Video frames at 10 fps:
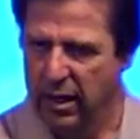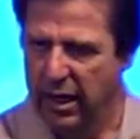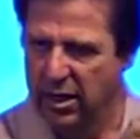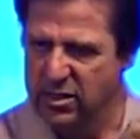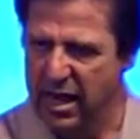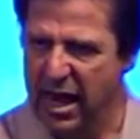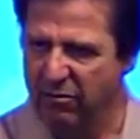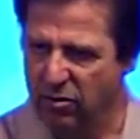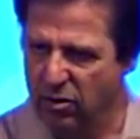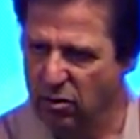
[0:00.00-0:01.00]
And it's
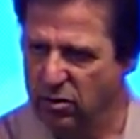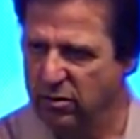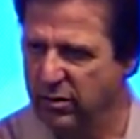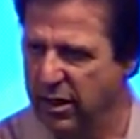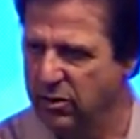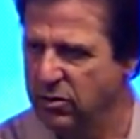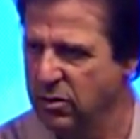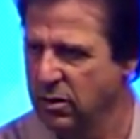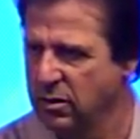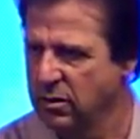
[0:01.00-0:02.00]
after those
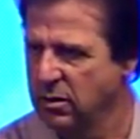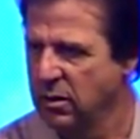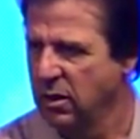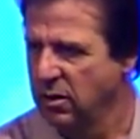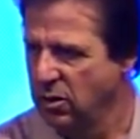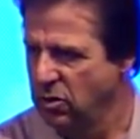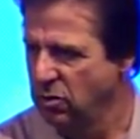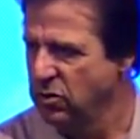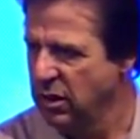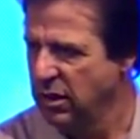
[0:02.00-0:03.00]
events that you
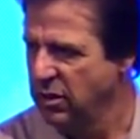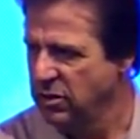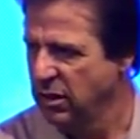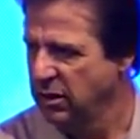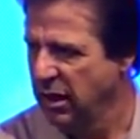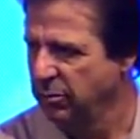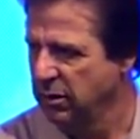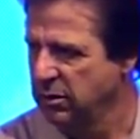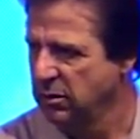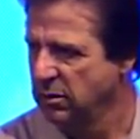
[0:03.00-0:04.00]
see these things happen
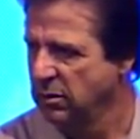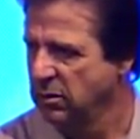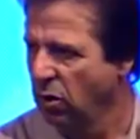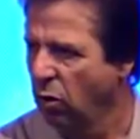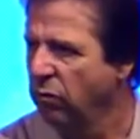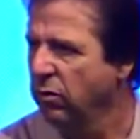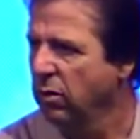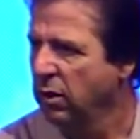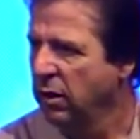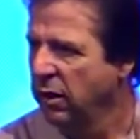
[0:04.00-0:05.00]
over
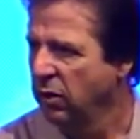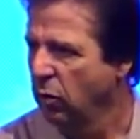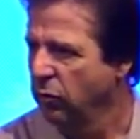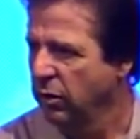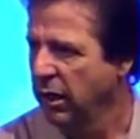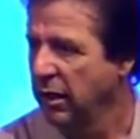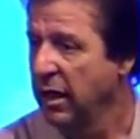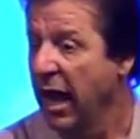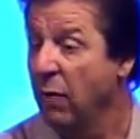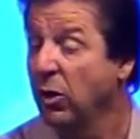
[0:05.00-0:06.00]
and over again.
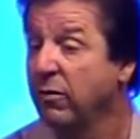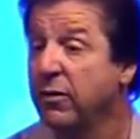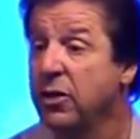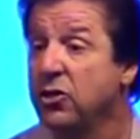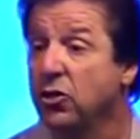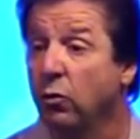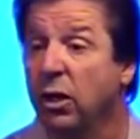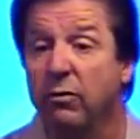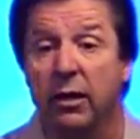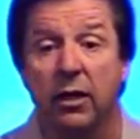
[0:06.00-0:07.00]
And when he finishes
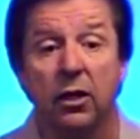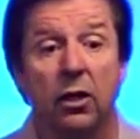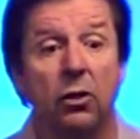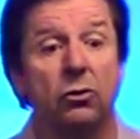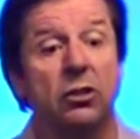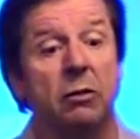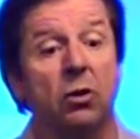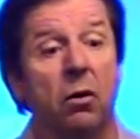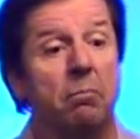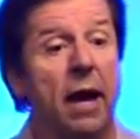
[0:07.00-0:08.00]
one event, you see him
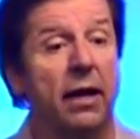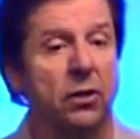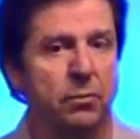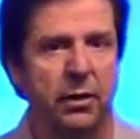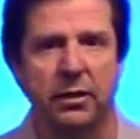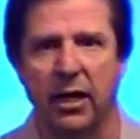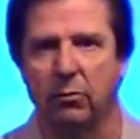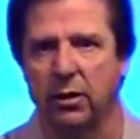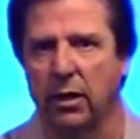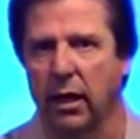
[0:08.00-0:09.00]
going back to spend time
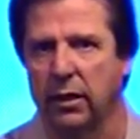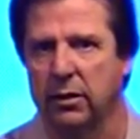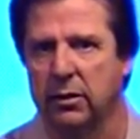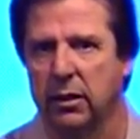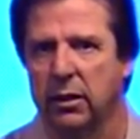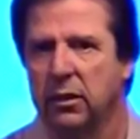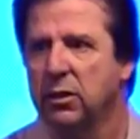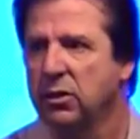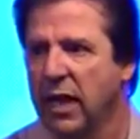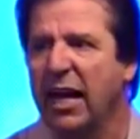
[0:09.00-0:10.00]
with God.
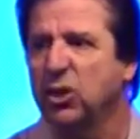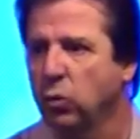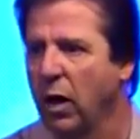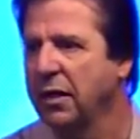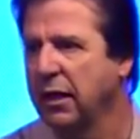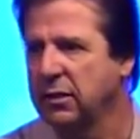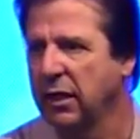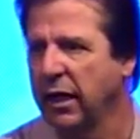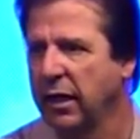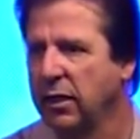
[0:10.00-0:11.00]
That's why they
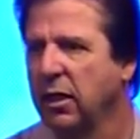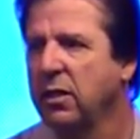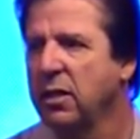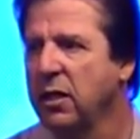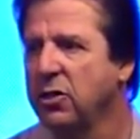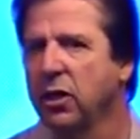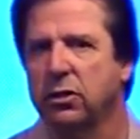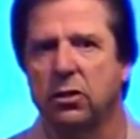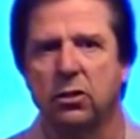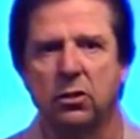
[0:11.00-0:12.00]
say, teach
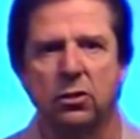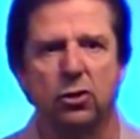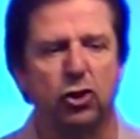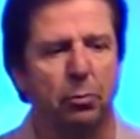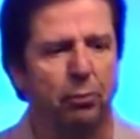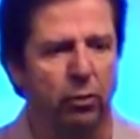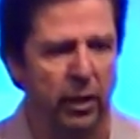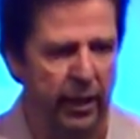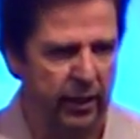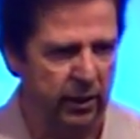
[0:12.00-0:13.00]
us to pray.